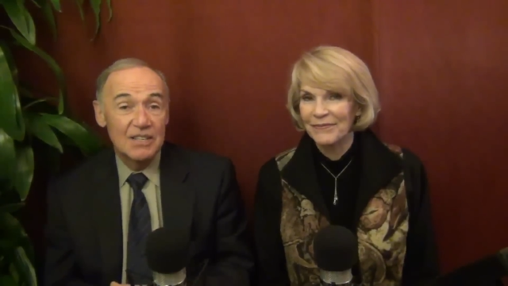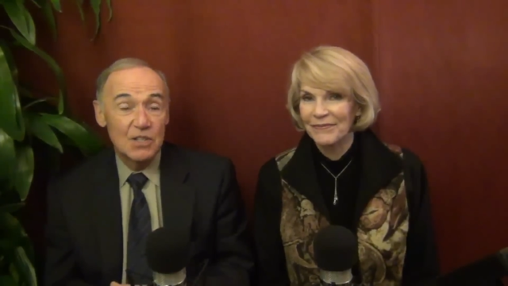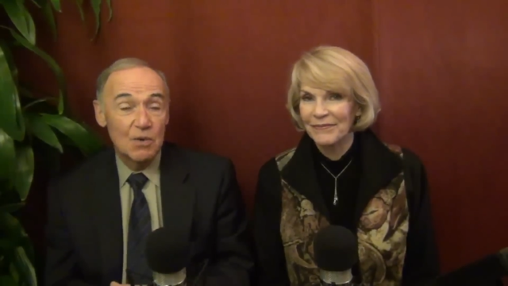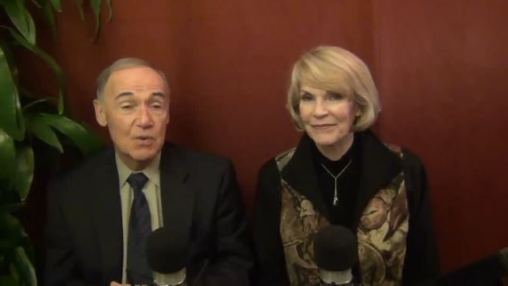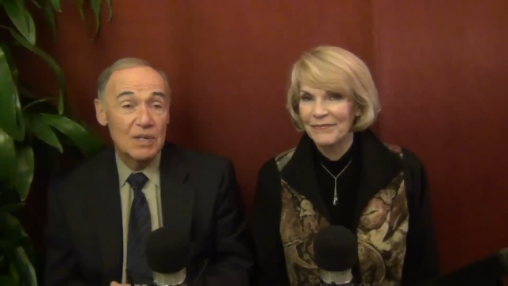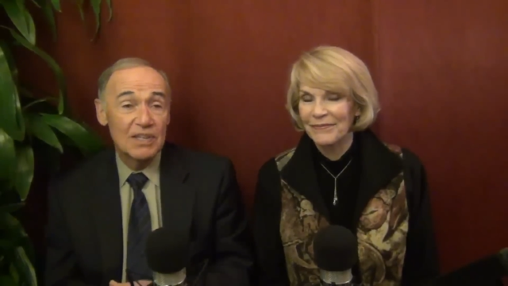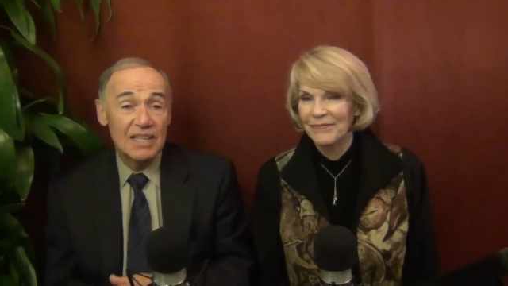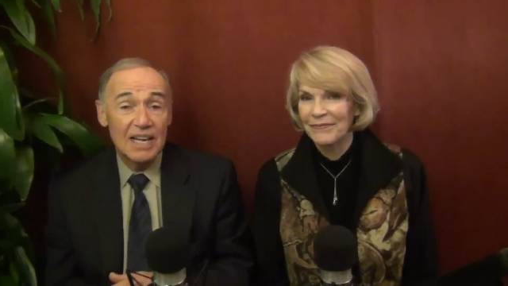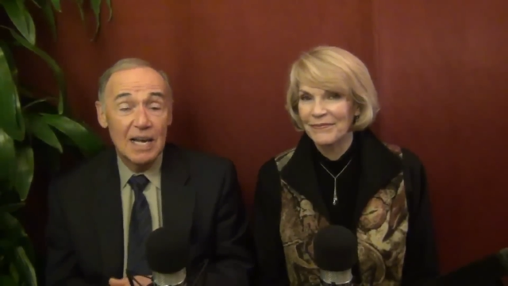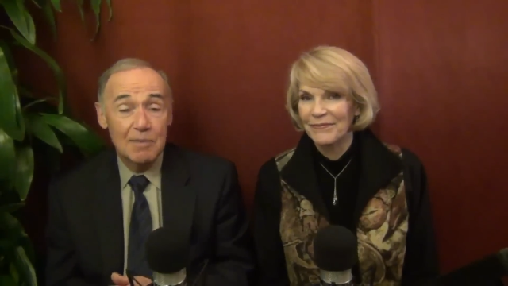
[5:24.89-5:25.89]
Speaker 1: So when we look
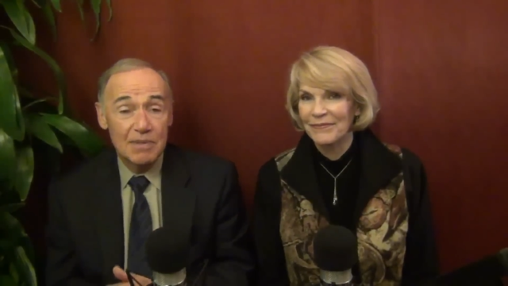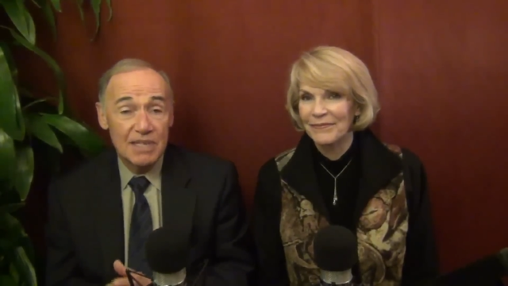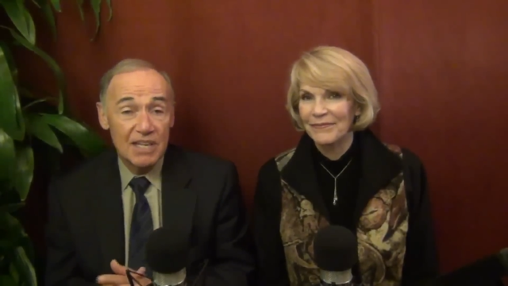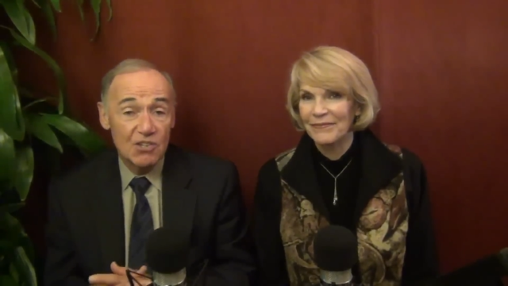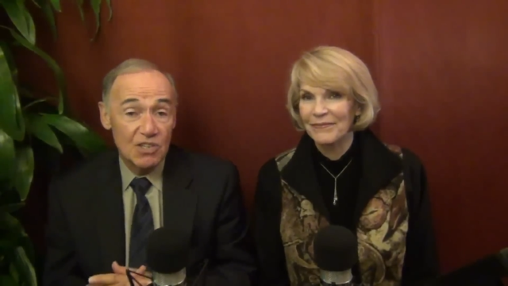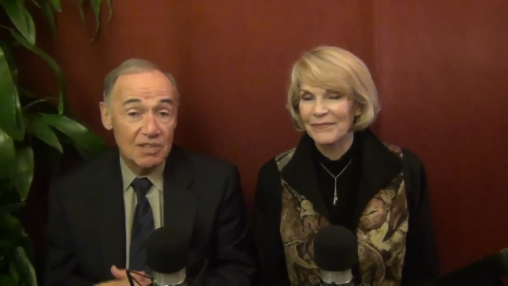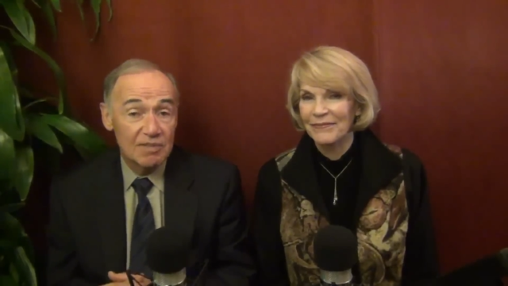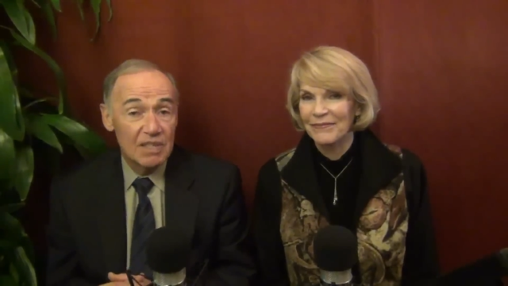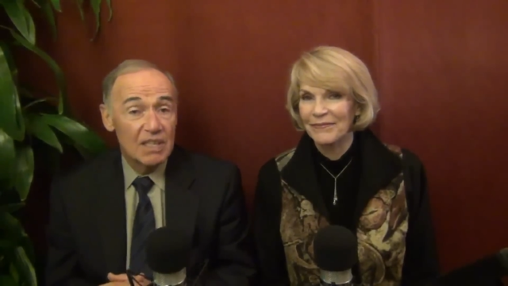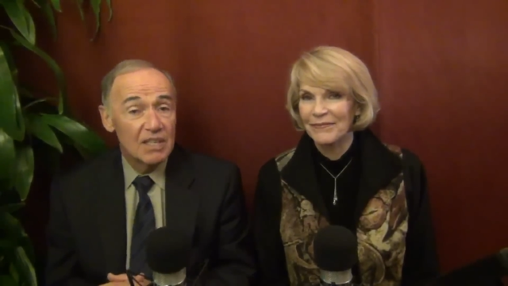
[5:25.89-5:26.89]
at
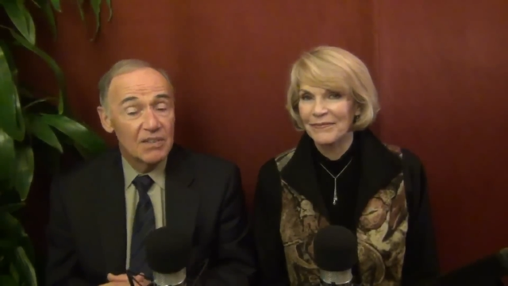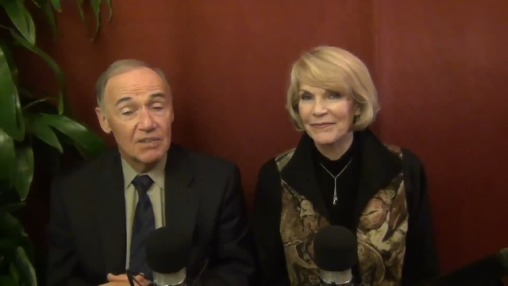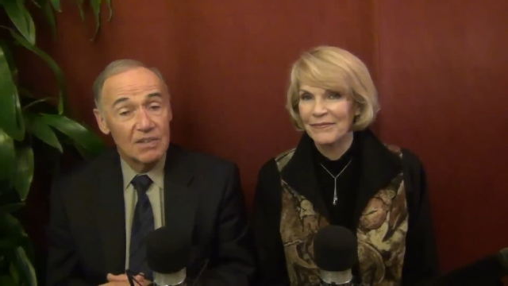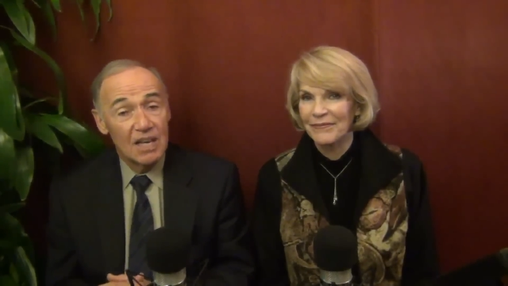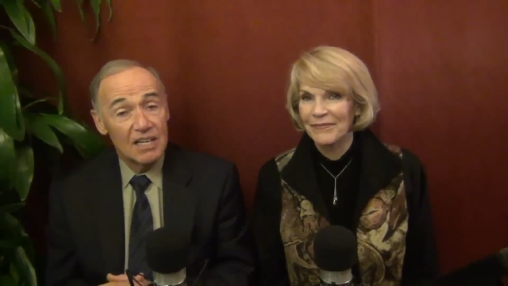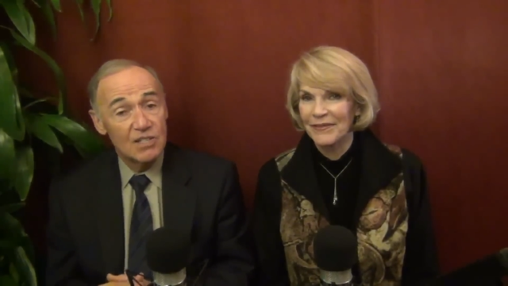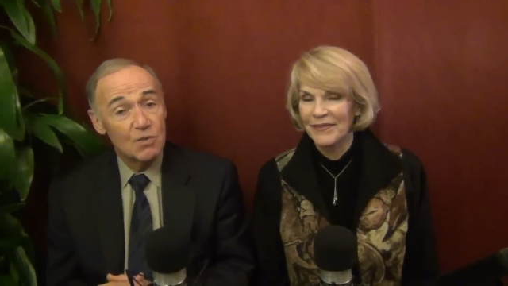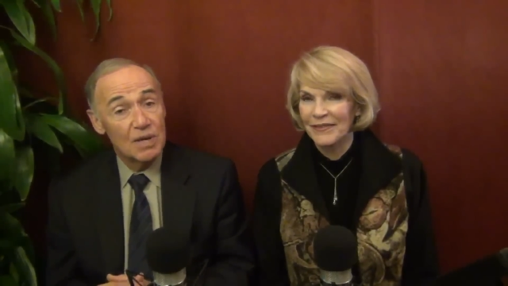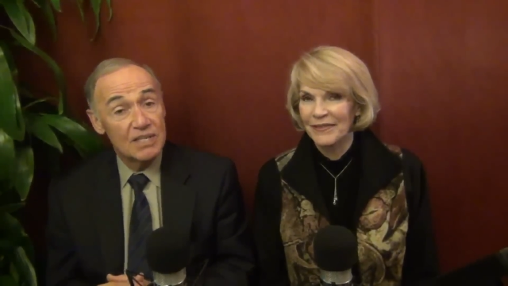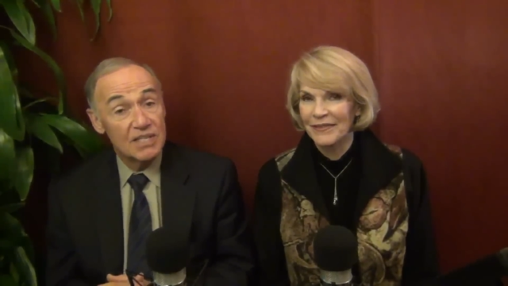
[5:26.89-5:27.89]
hypertension, there are lots of
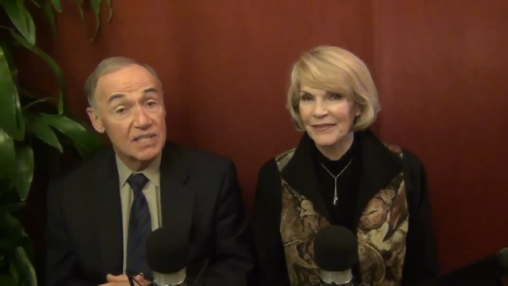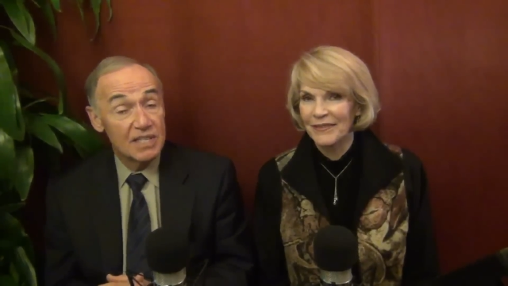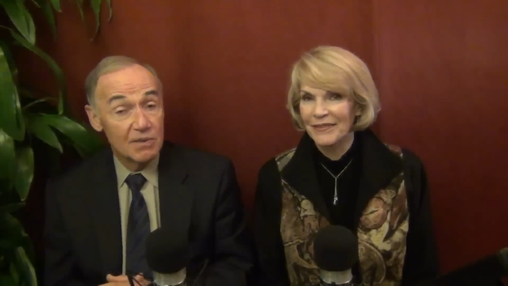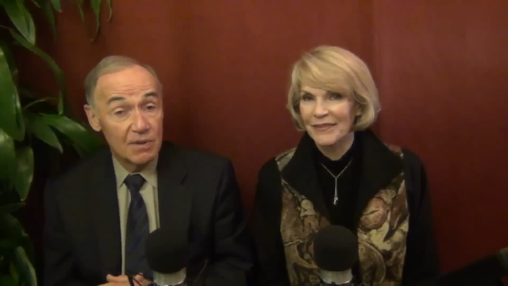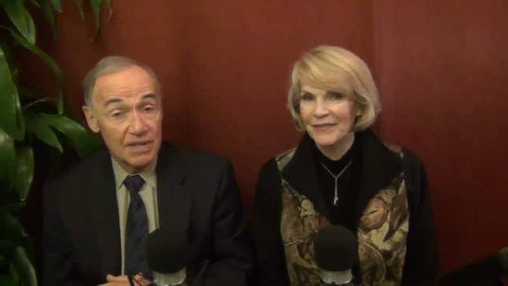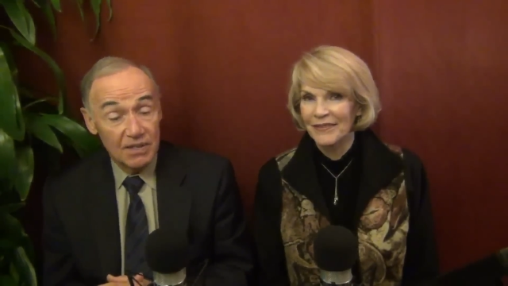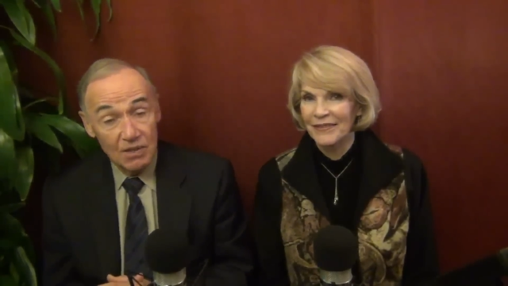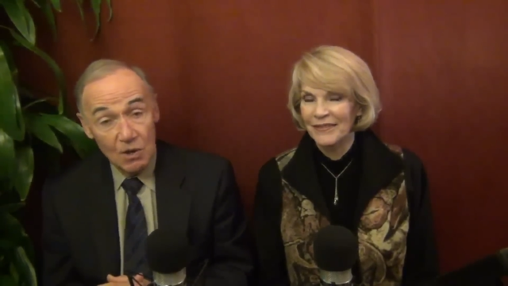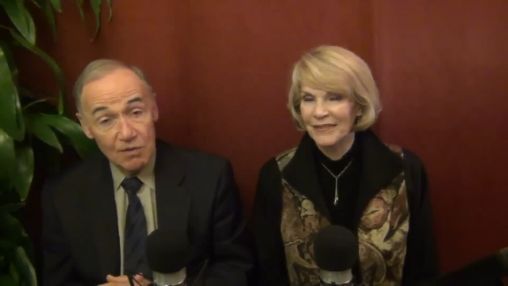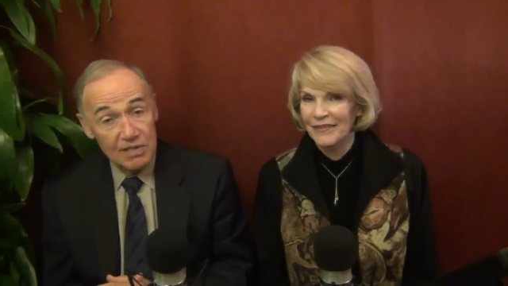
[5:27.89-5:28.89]
ways to deal with it.
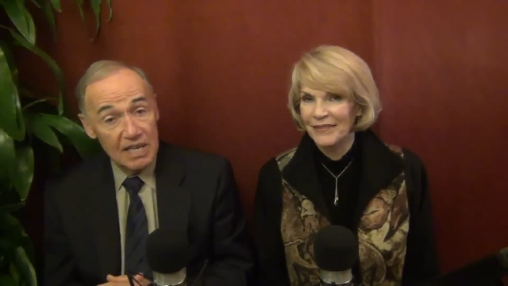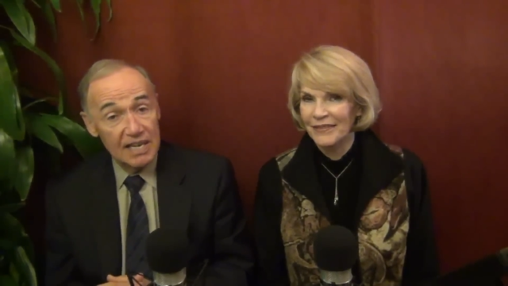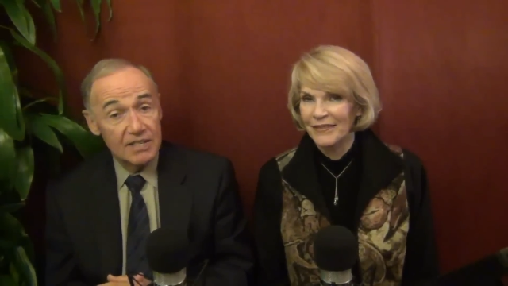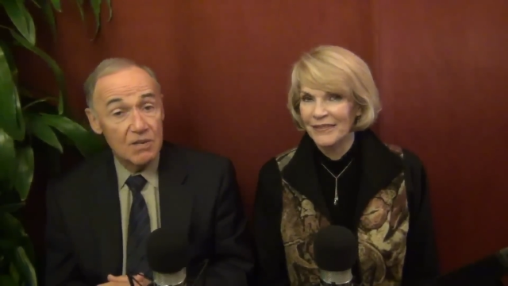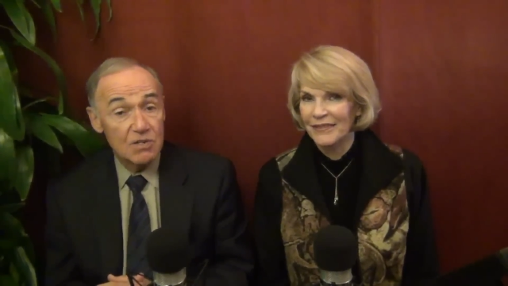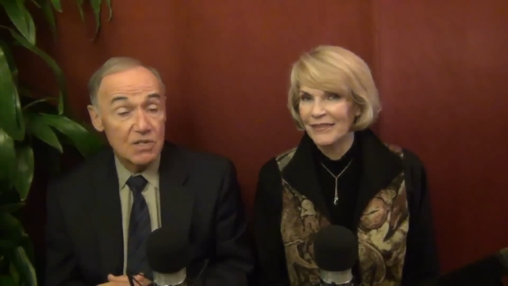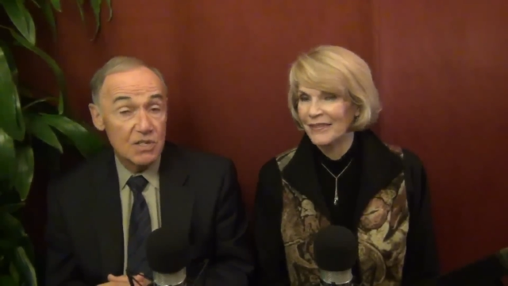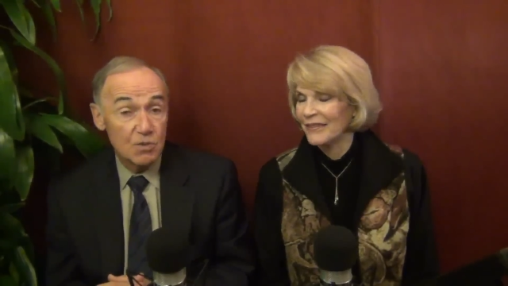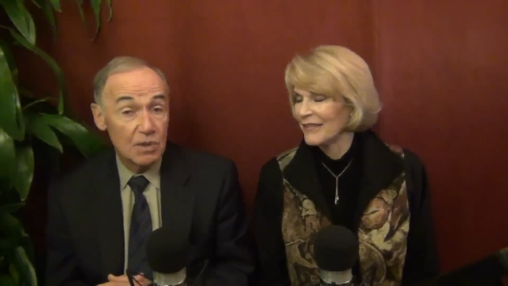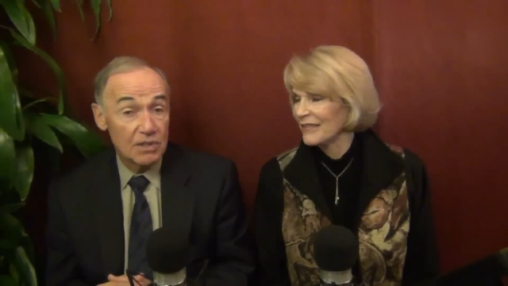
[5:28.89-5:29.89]
Overdiagnosis
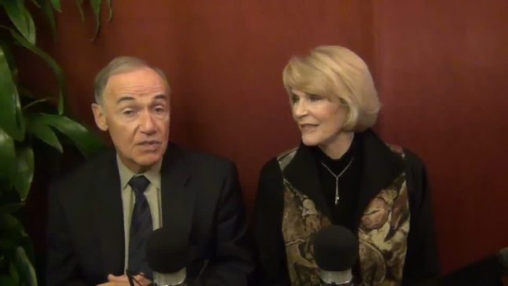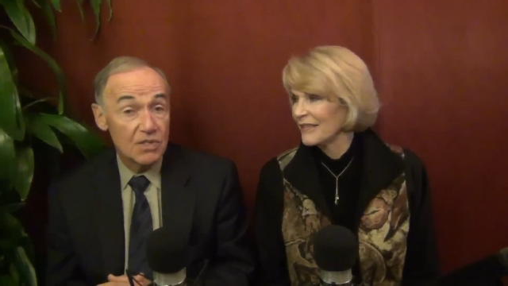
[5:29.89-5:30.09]
is what